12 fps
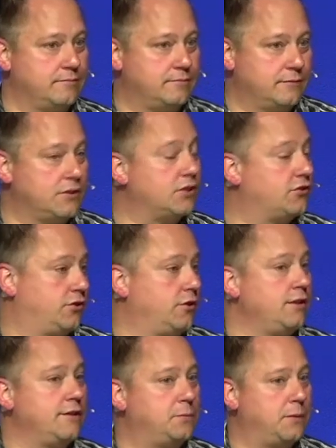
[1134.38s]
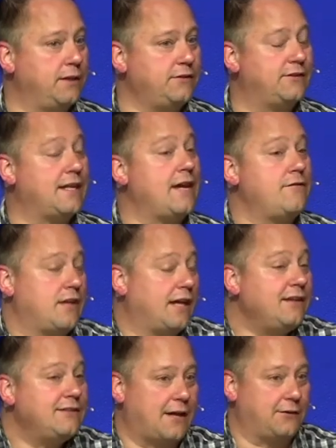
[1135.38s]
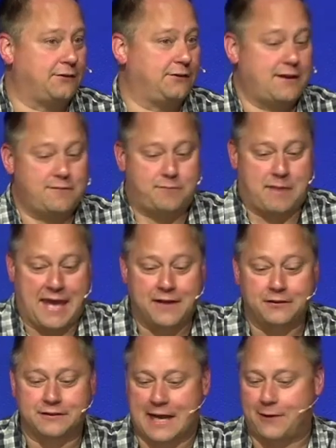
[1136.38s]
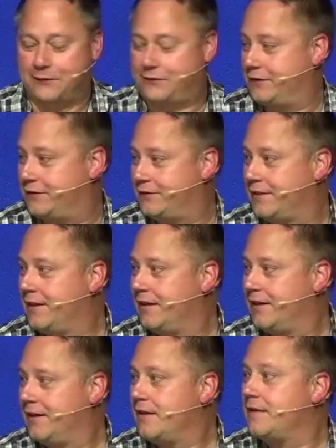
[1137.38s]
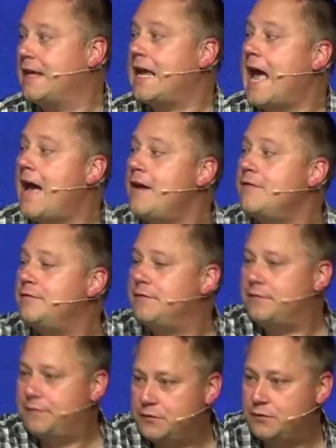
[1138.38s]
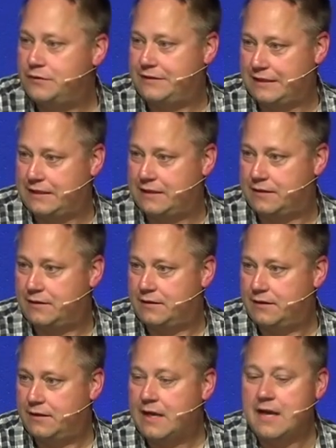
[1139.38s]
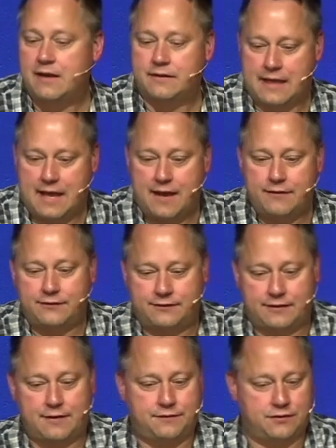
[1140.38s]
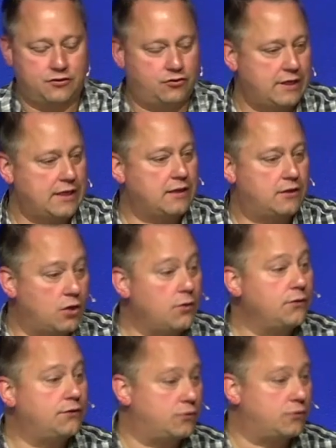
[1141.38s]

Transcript: luxurious places. They have nice houses, they have paneled houses, they have food to eat, they have stuff to drink, clothes to